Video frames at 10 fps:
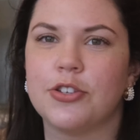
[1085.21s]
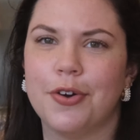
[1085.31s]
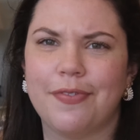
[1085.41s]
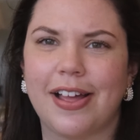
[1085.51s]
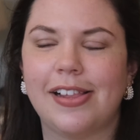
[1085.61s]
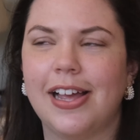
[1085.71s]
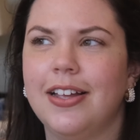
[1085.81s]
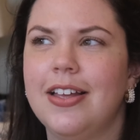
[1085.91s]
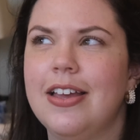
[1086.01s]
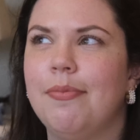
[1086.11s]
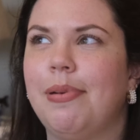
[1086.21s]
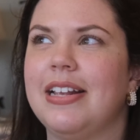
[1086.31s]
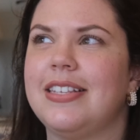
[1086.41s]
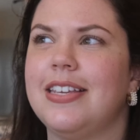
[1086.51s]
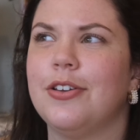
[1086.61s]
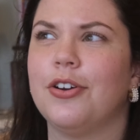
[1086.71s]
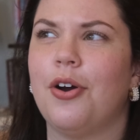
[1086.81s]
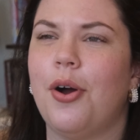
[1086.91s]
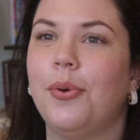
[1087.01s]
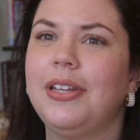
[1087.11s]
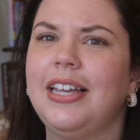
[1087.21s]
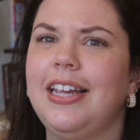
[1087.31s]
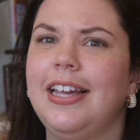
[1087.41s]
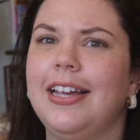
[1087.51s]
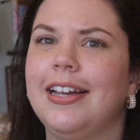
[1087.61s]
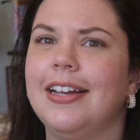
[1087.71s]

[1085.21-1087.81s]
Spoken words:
novella, but it's either only